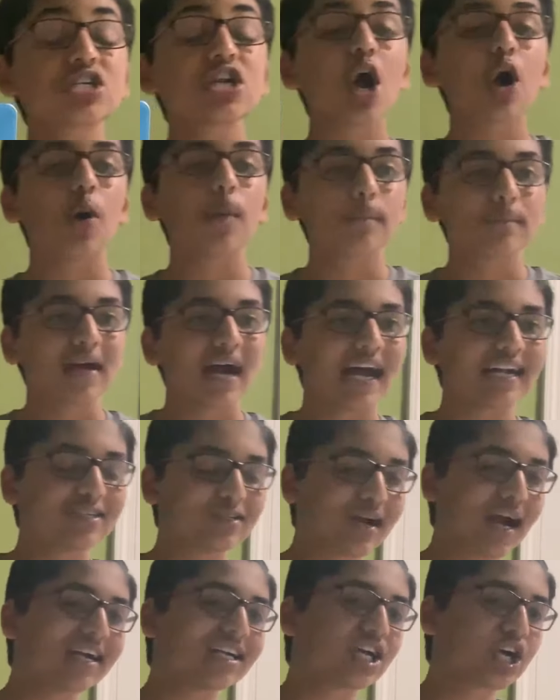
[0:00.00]
So,
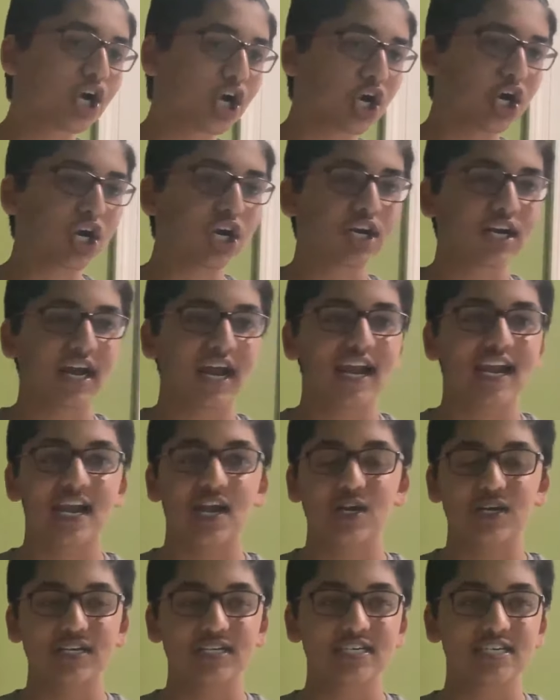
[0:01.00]
as you guys heard,
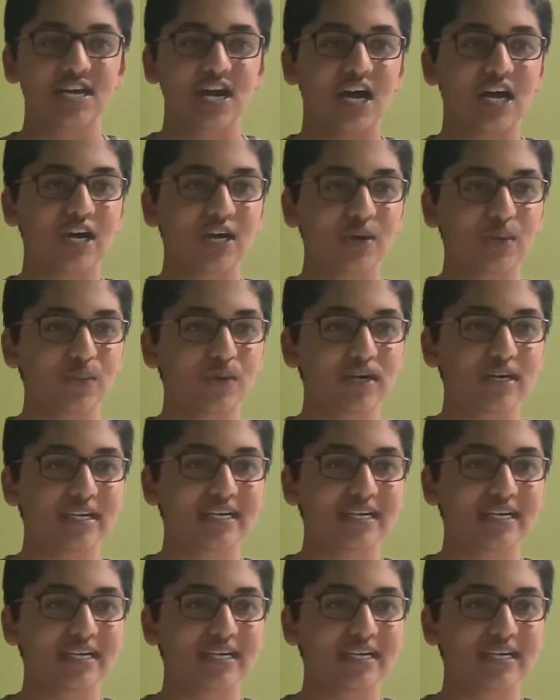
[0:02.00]
okay, no, this is not gonna